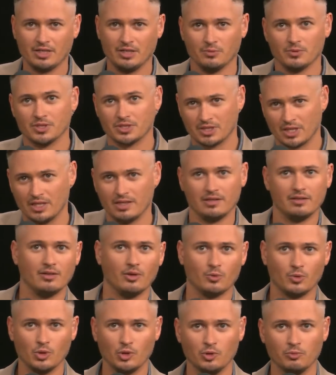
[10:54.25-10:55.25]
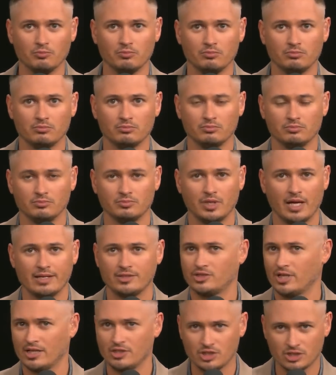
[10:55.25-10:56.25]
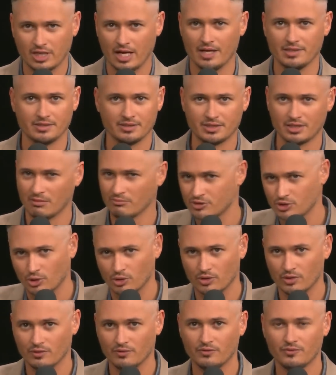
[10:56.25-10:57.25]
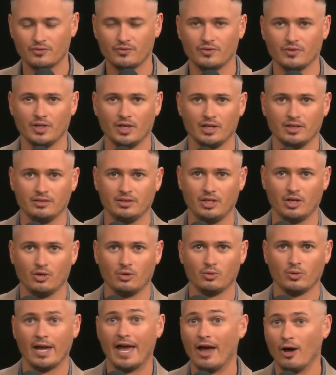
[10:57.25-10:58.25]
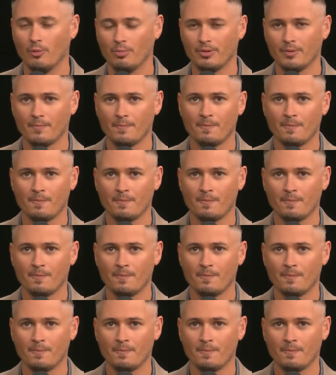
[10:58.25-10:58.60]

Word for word: He was in a room, had, had just gotten some sort of, uh, you know, help.